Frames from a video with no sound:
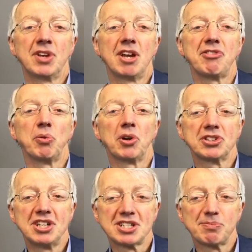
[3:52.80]
If you
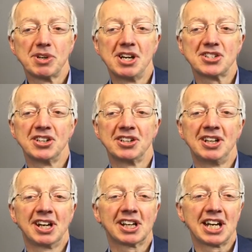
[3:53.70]
want
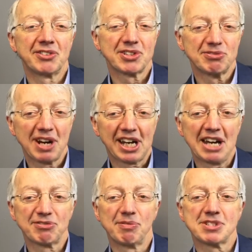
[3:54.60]
inspiration, get over to
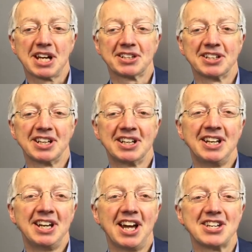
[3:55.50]
Regged from Saturday
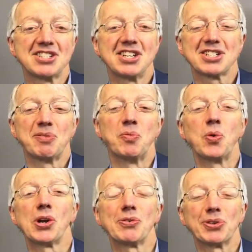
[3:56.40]
and see some
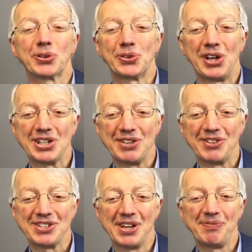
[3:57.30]
wonderful
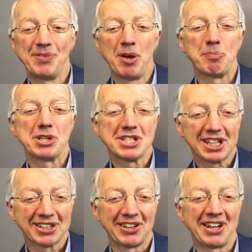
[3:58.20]
creativity,
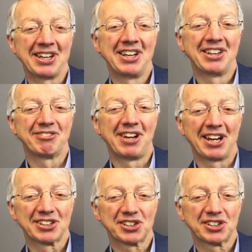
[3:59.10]
particularly the Flying